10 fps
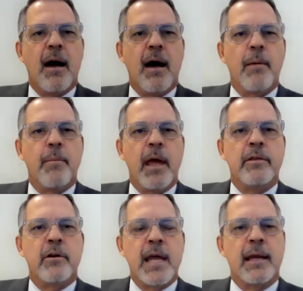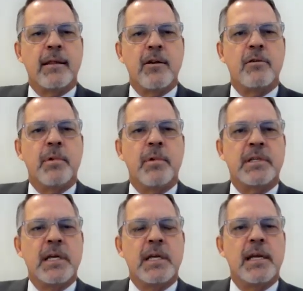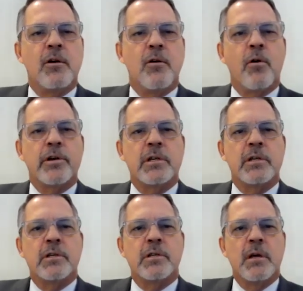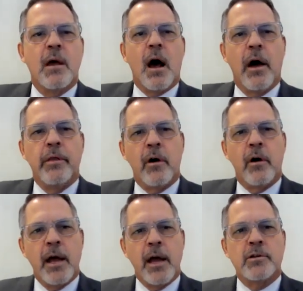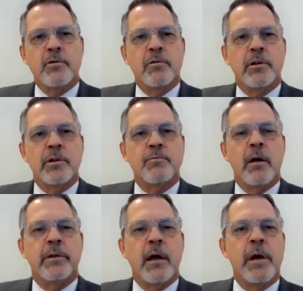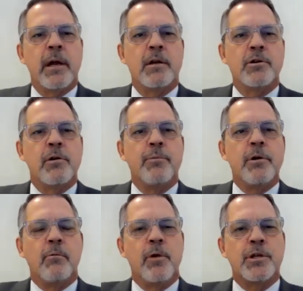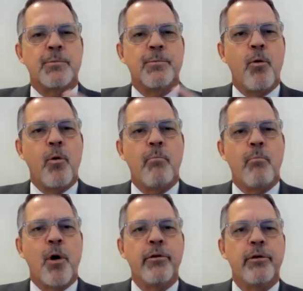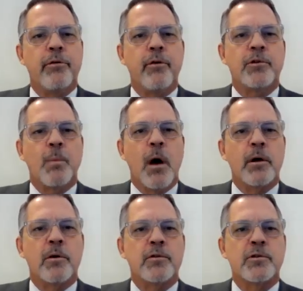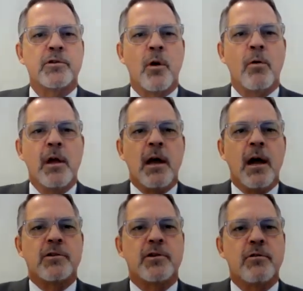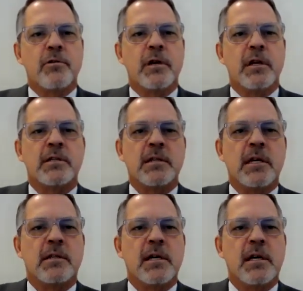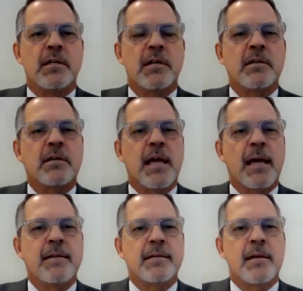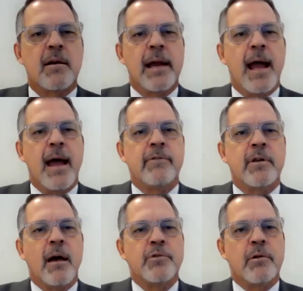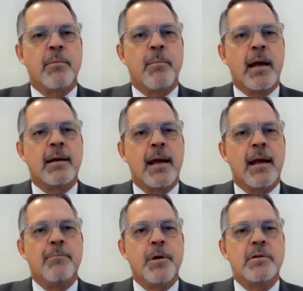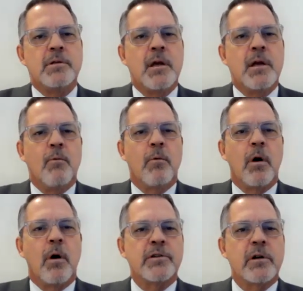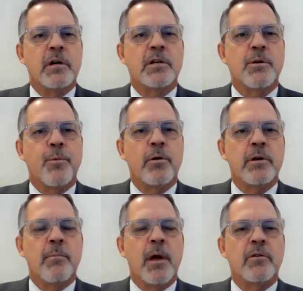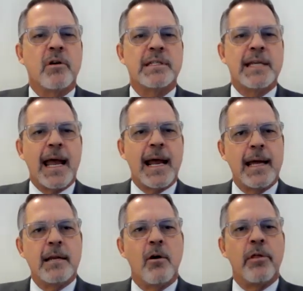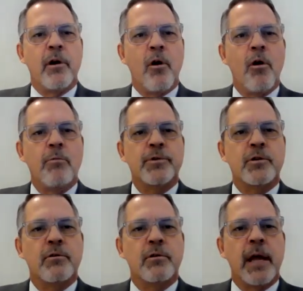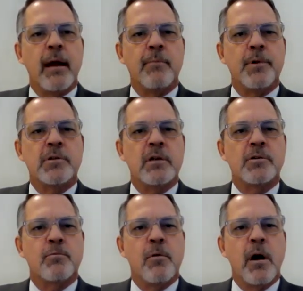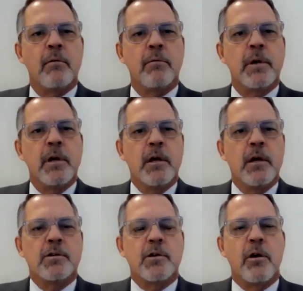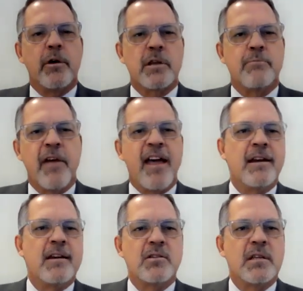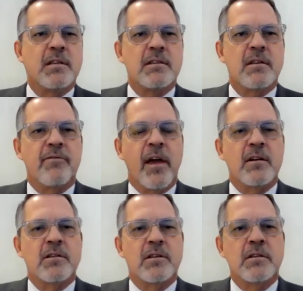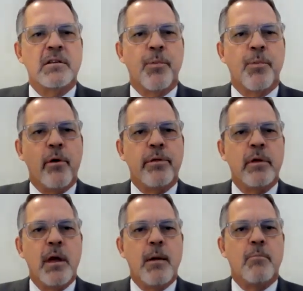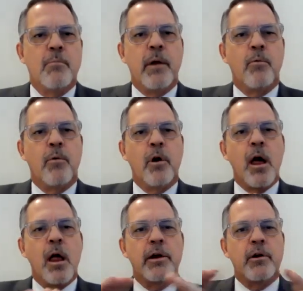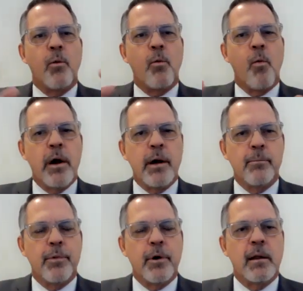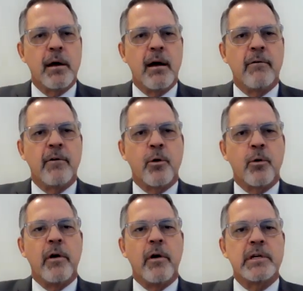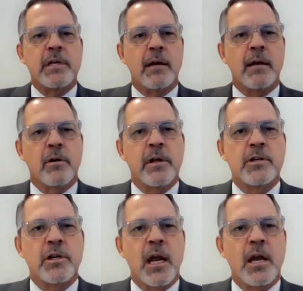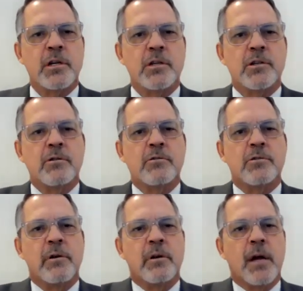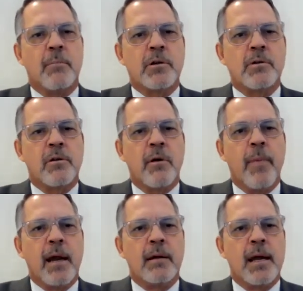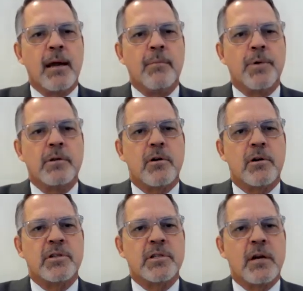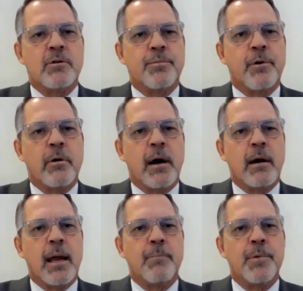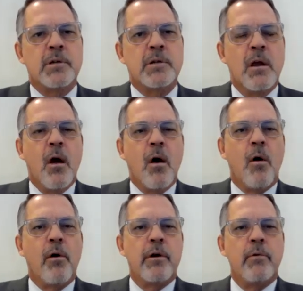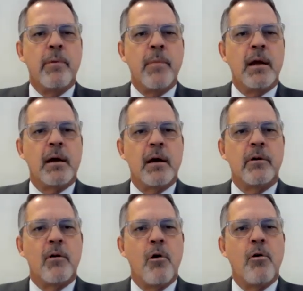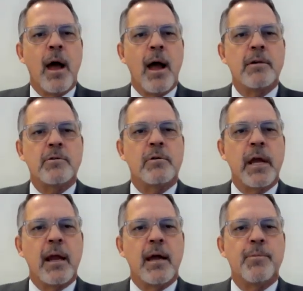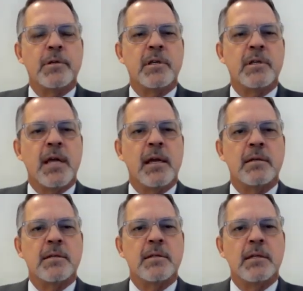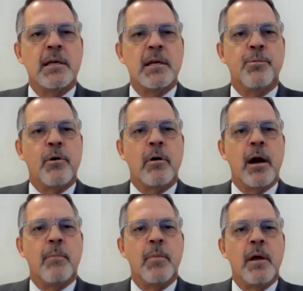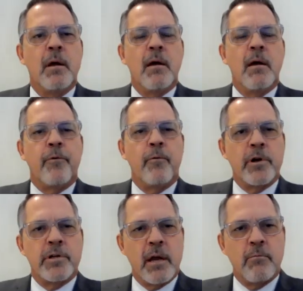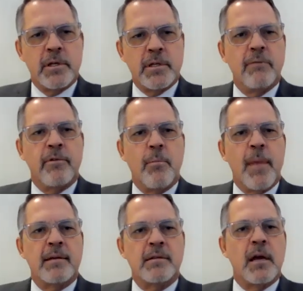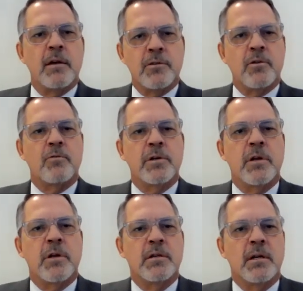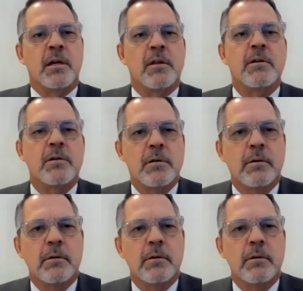and they're taking their CTE courses on their high school as well. Now we contribute and we support both of those models. So a student in CTE doesn't necessarily have to come to a main campus. We're also going to support them at their satellite or their homeschool campus as well. So there's advantages and disadvantages to both, but we're all under one umbrella of career and technical education. Students are either coming to their main campus or a central program campus, or they're remaining on their own high school campus and taking a CTE program for which they receive their math, science, social studies, and English.